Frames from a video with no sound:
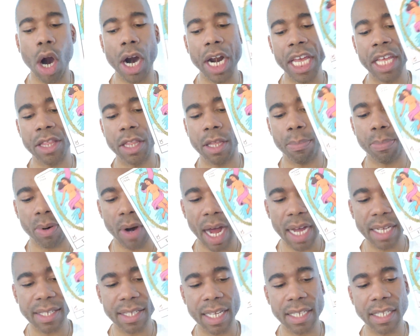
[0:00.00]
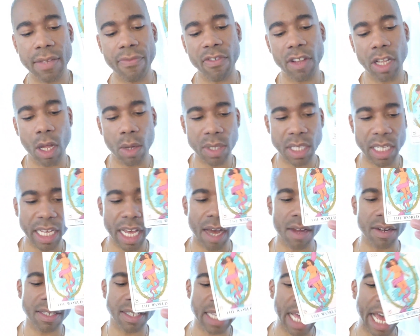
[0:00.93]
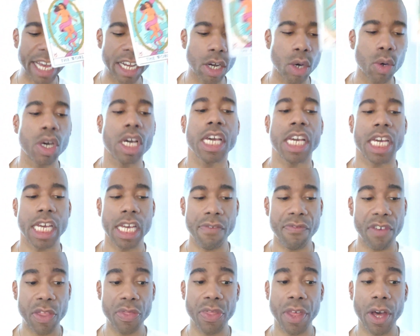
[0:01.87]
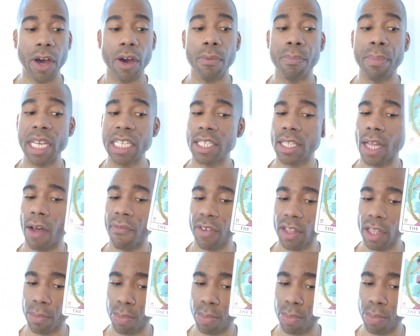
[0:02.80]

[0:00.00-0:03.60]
are in the process of closing out a cycle, even though, based off